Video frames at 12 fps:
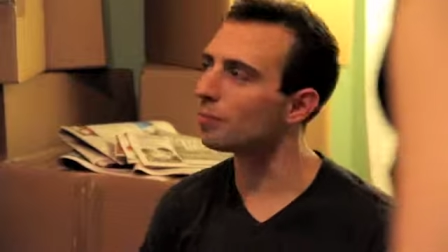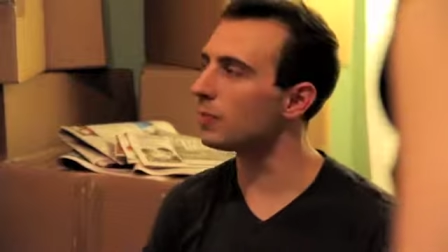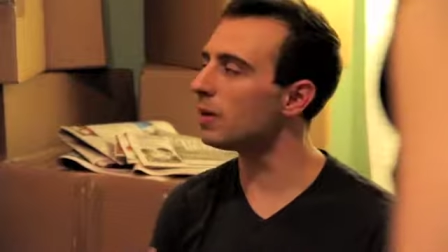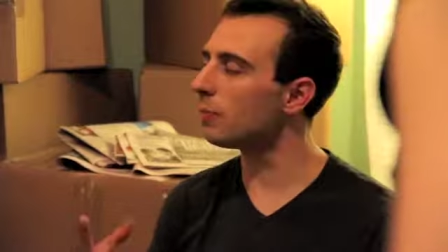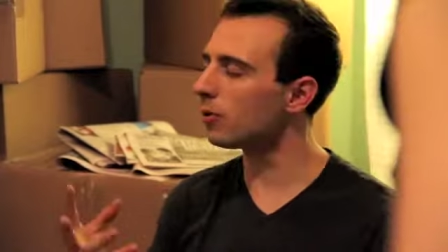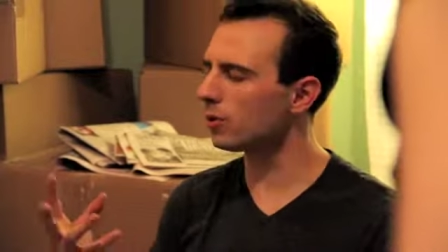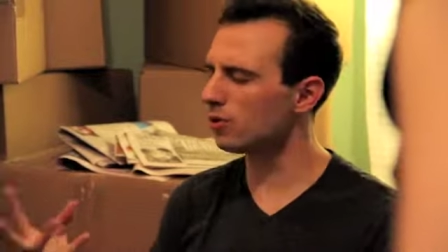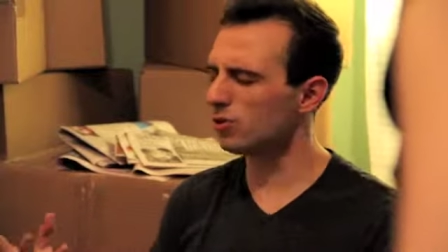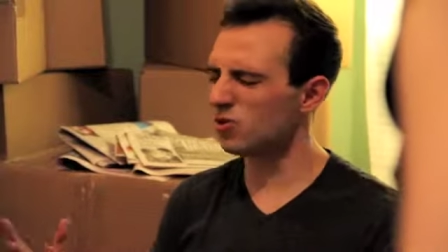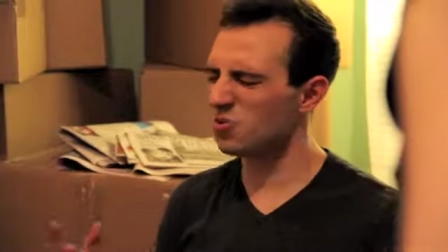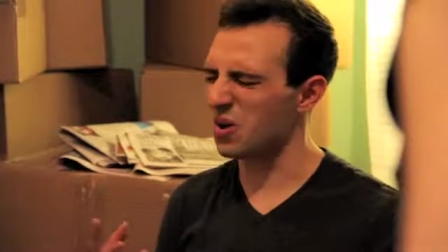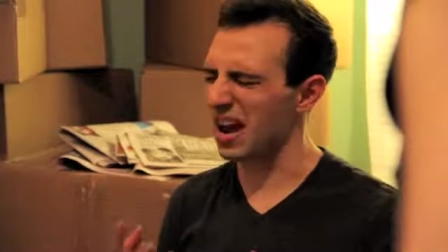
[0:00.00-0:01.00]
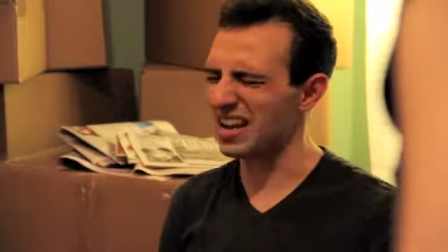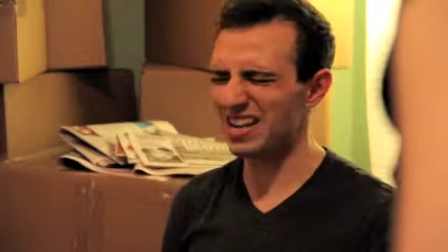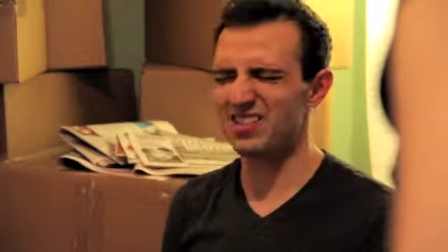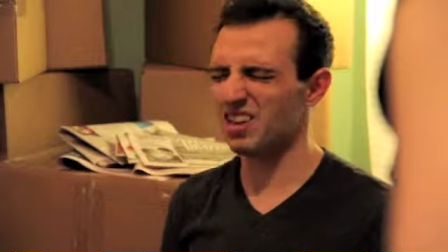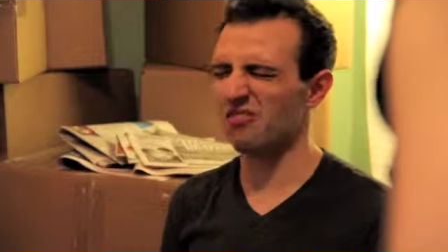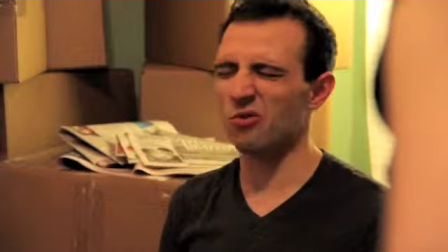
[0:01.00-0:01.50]
People you do
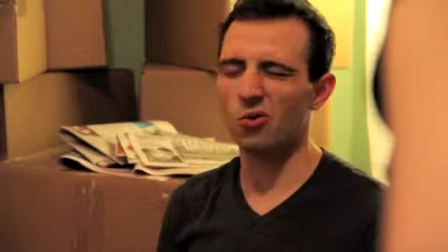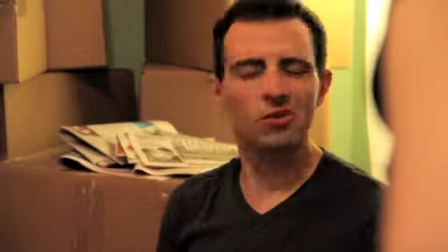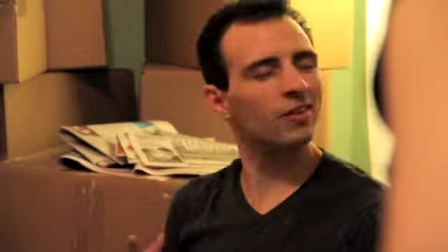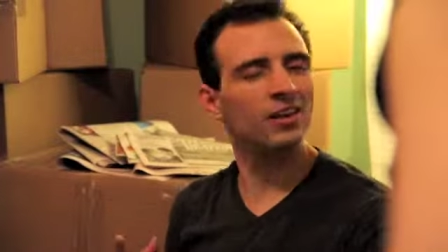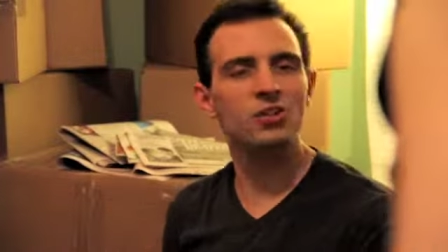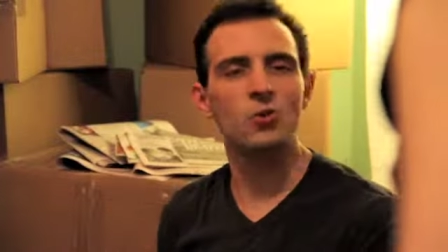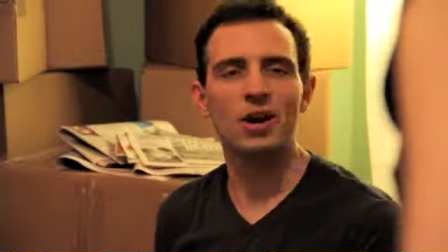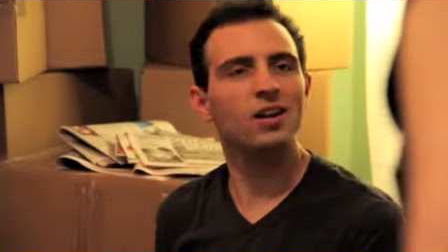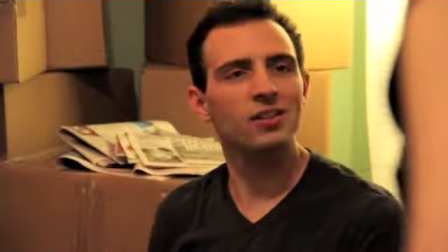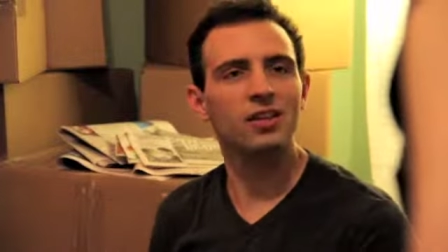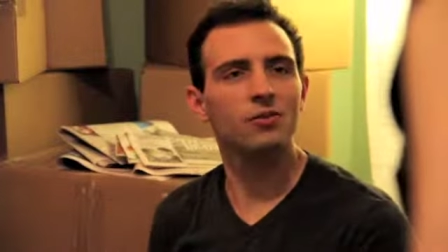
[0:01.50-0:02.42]
anything for and they do anything